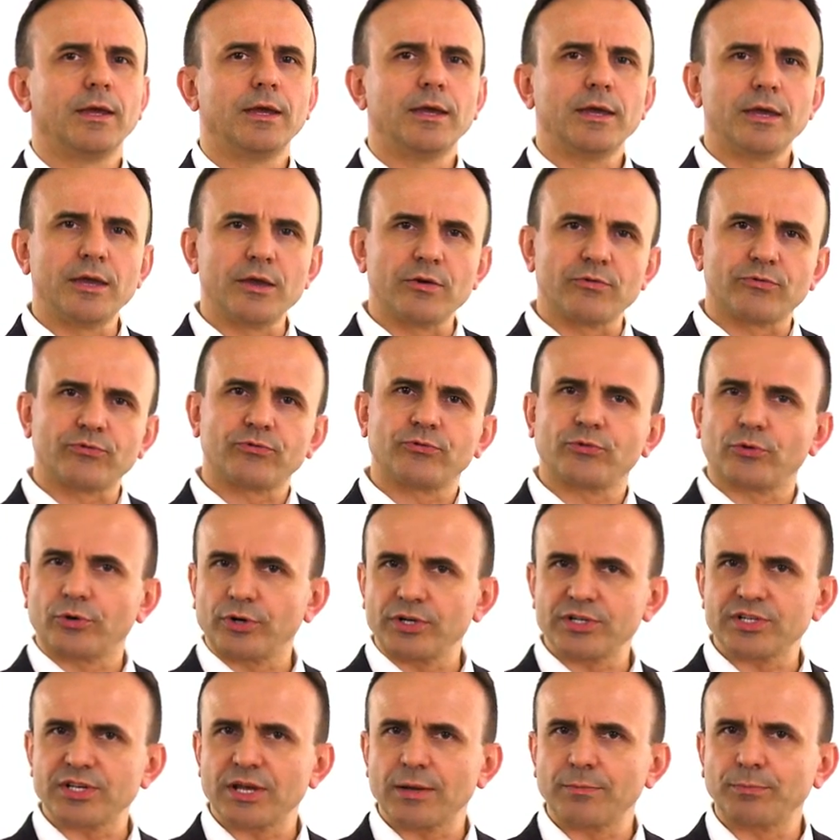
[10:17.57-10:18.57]
If, for
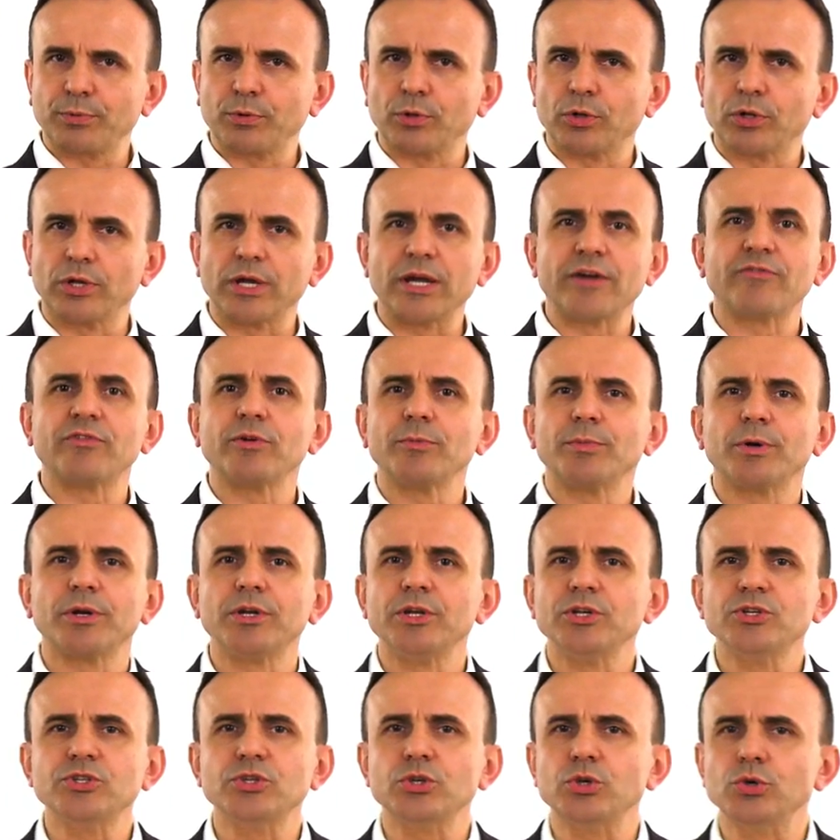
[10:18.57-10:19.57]
example,
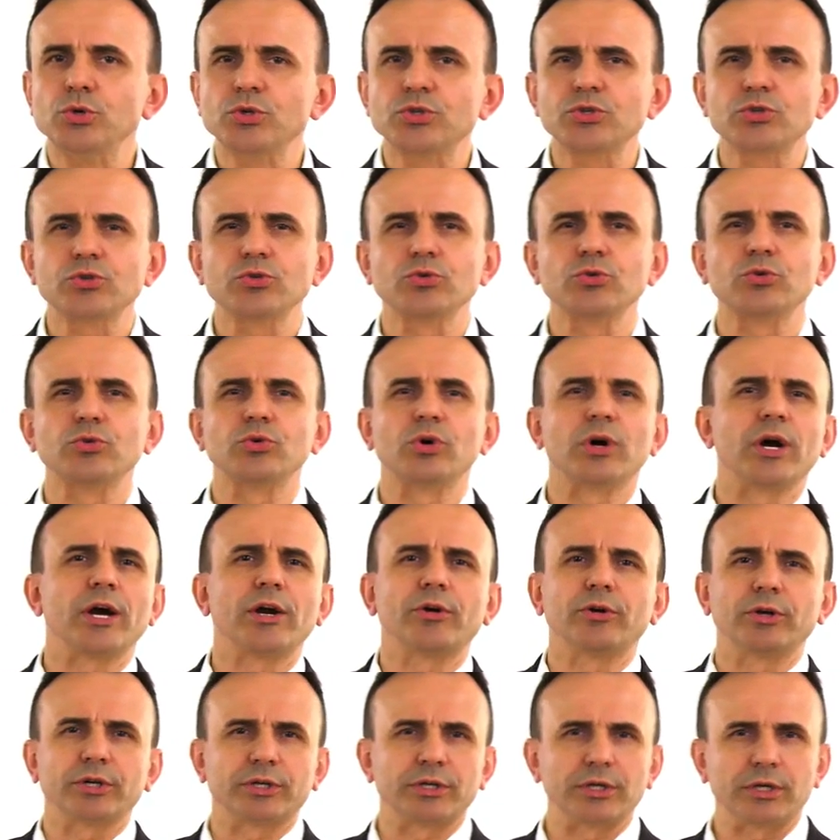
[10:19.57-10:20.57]
everybody is used to
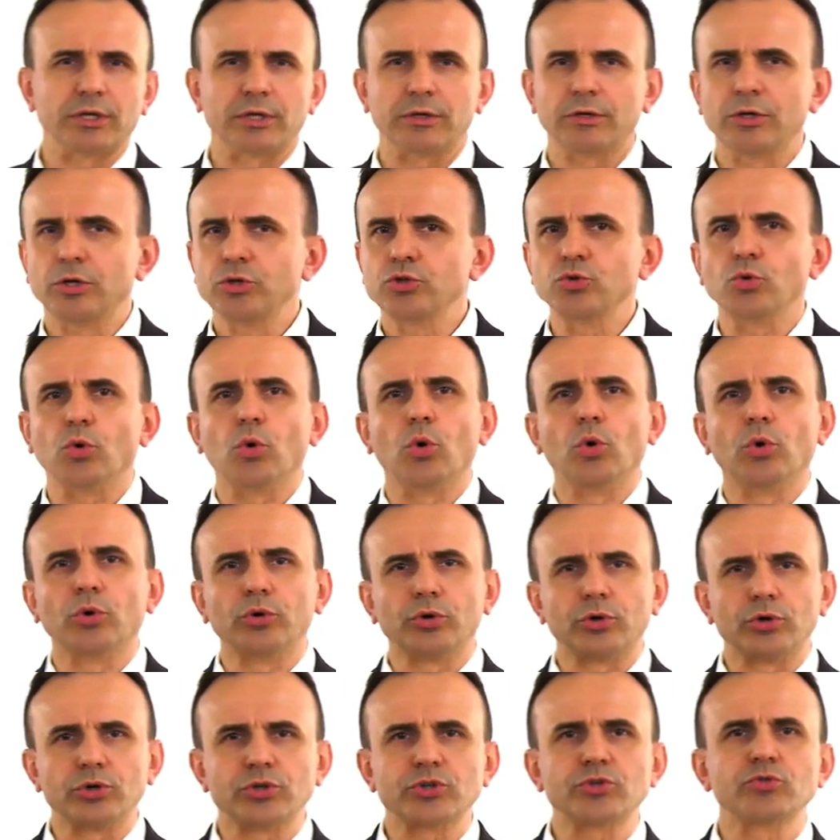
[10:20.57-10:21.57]
hierarchy, to
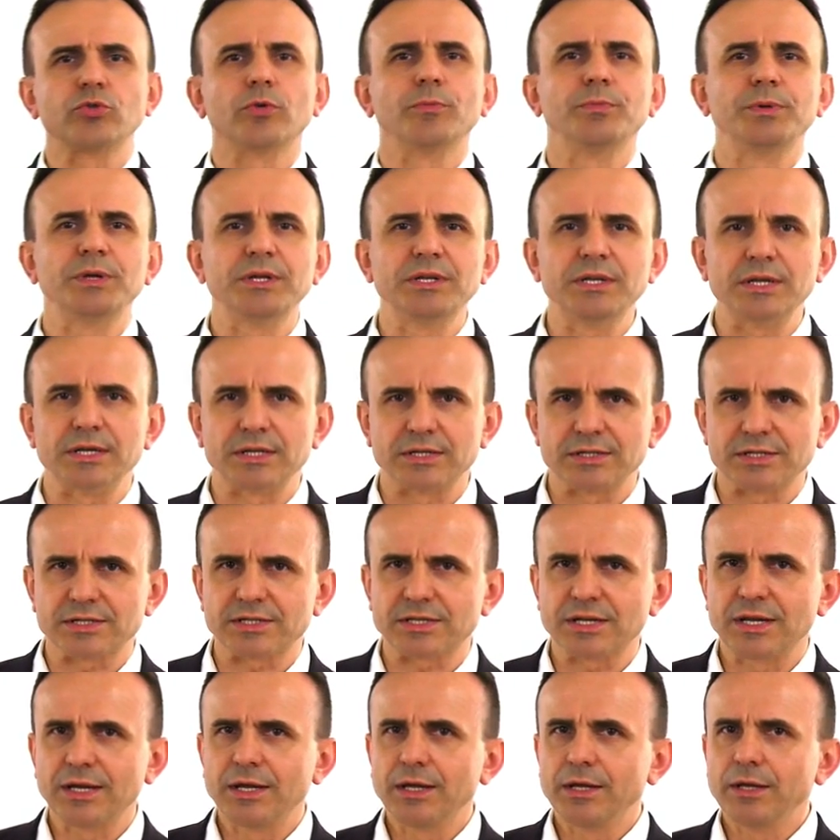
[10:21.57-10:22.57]
orders, to
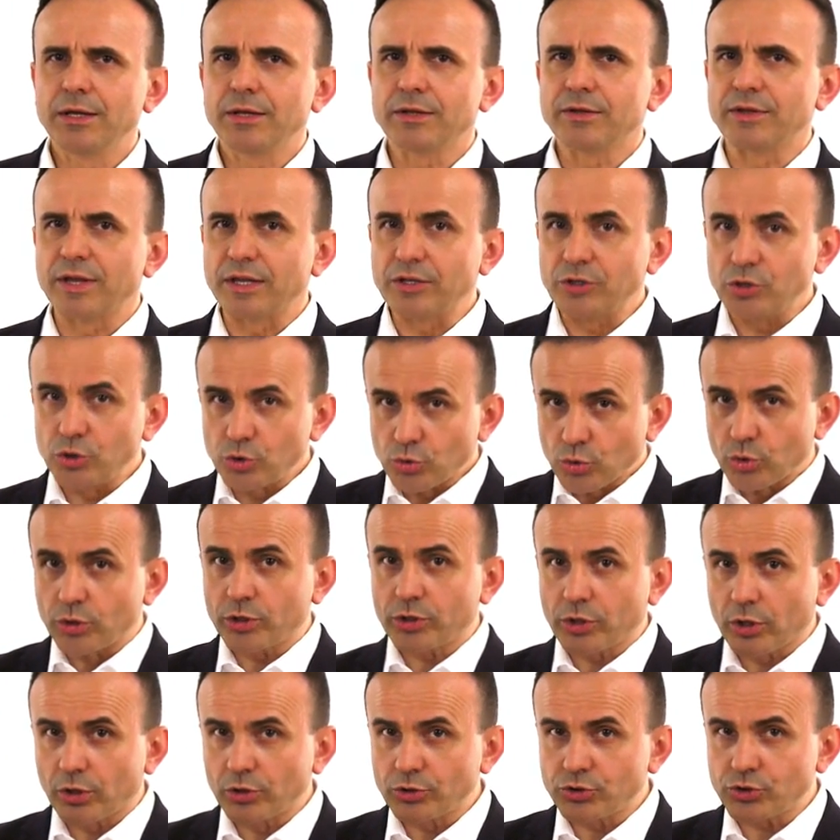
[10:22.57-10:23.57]
obedience, then your
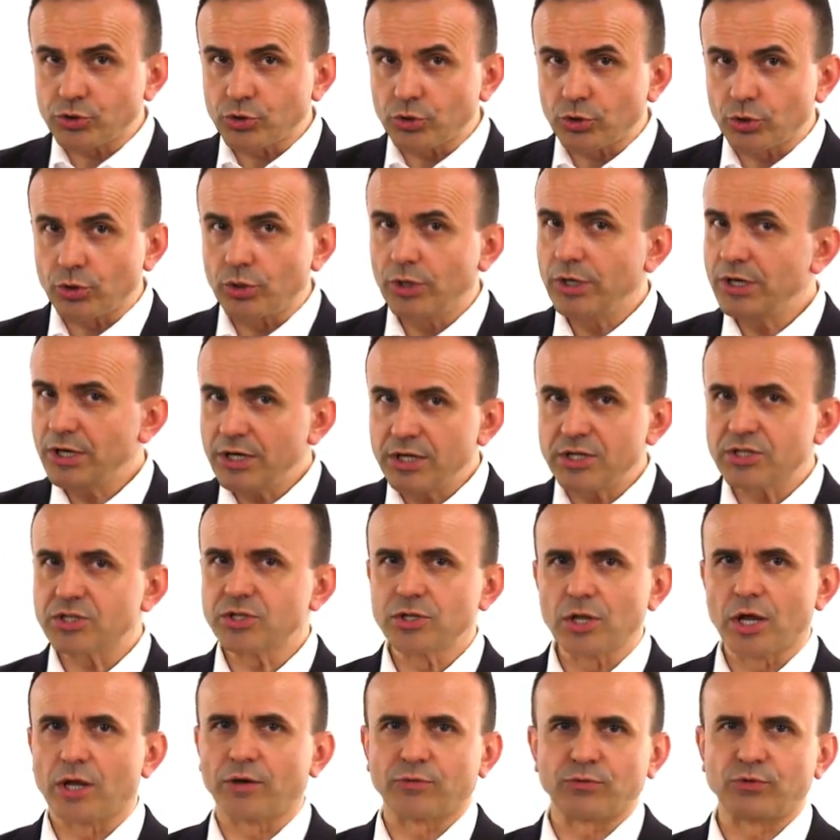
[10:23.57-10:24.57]
culture is
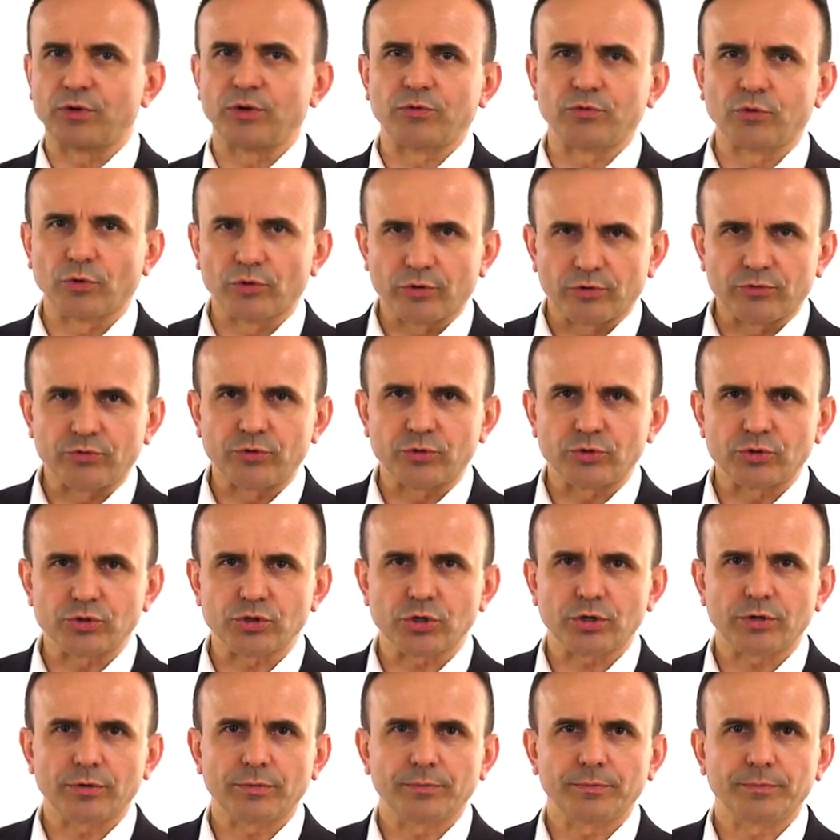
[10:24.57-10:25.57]
not fit for the
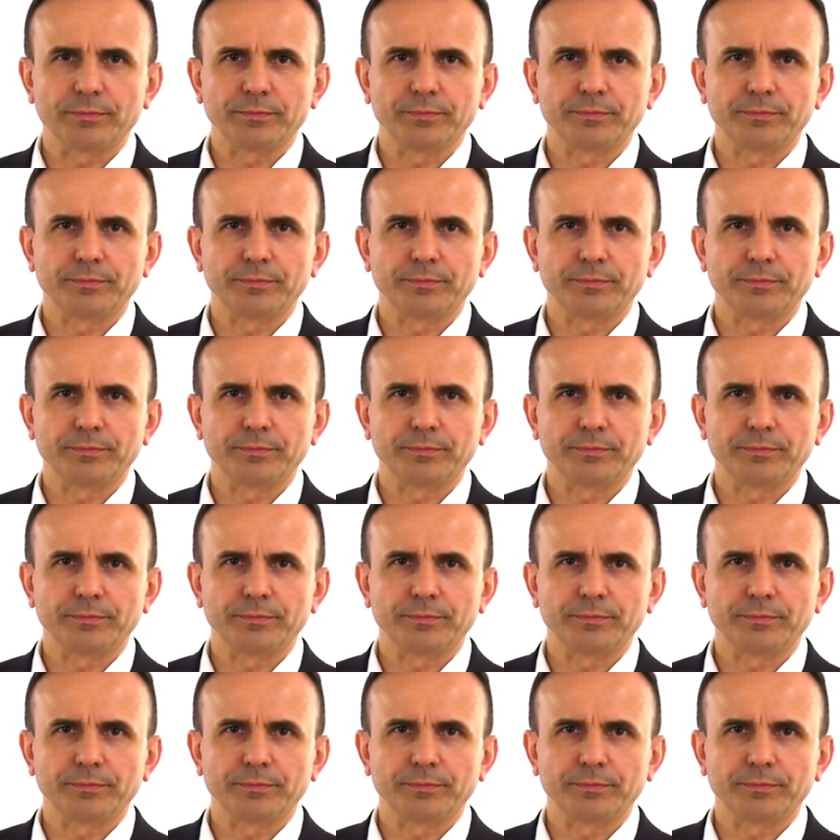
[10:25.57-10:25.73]
future.